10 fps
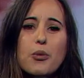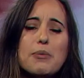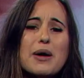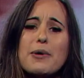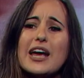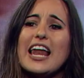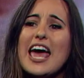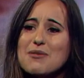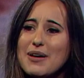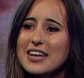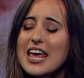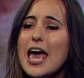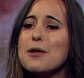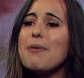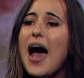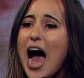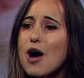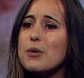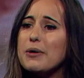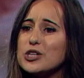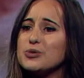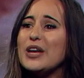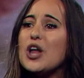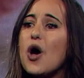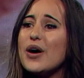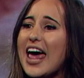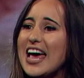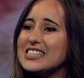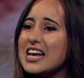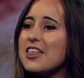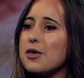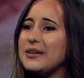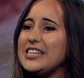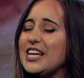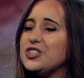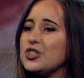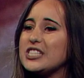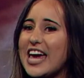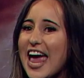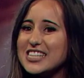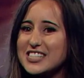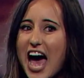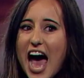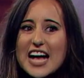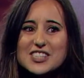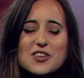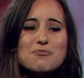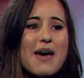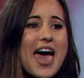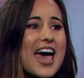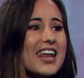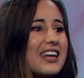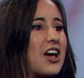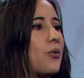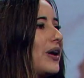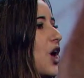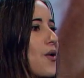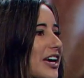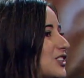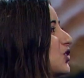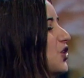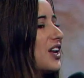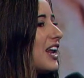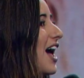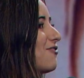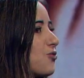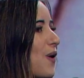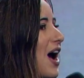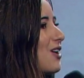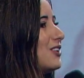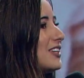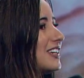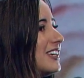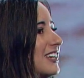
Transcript: We reclaim it in power because we know it has the potential to change the hearts of man. We know it can turn a life around.